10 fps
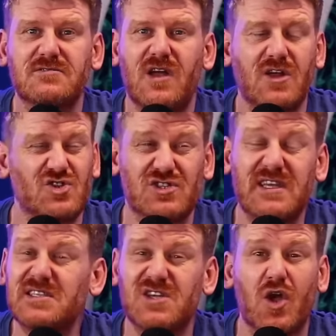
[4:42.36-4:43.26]
just
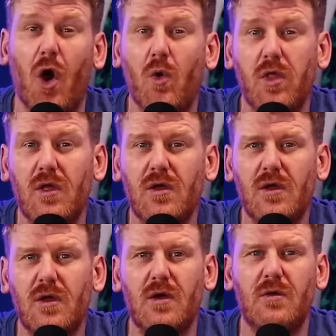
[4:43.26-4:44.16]
needs a goal.
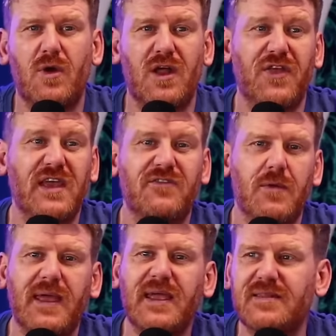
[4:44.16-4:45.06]
But I think if you're
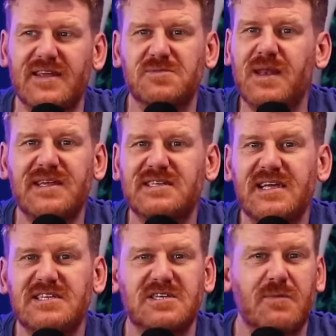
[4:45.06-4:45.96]
making this many
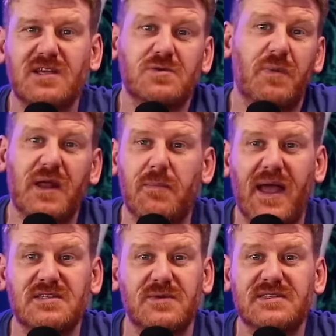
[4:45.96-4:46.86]
changes, you might as well bring
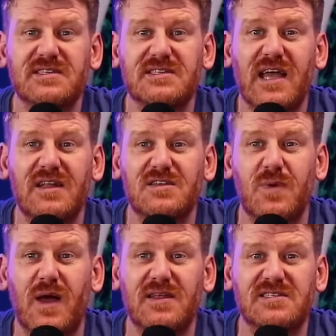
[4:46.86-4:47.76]
Beto into the side as
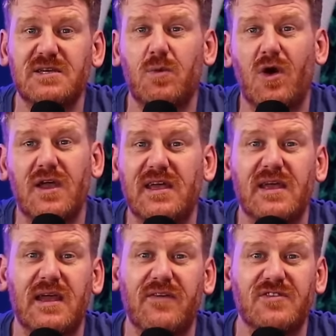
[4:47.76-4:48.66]
well and see what he
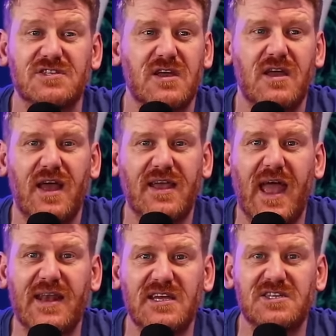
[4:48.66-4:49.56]
can give us.
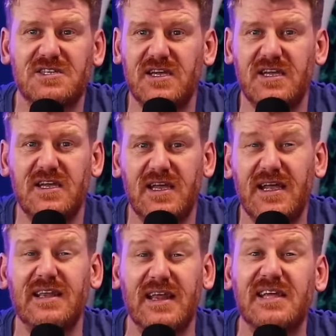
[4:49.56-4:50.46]
Again,
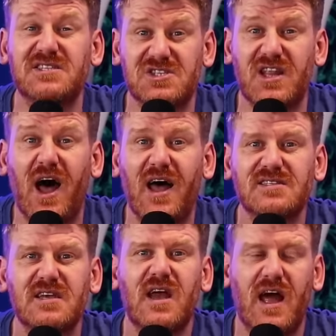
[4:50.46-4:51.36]
he needs a start,
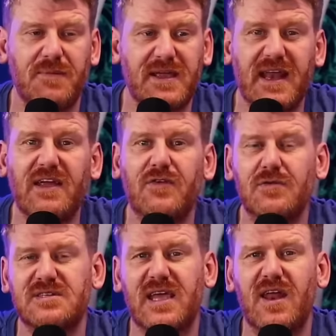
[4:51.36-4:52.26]
and it'd be great for him
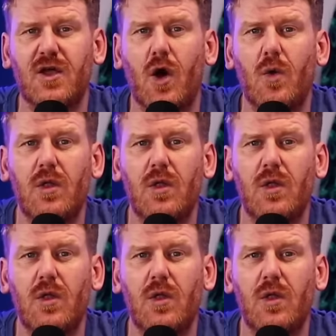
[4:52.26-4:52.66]
to get a goal.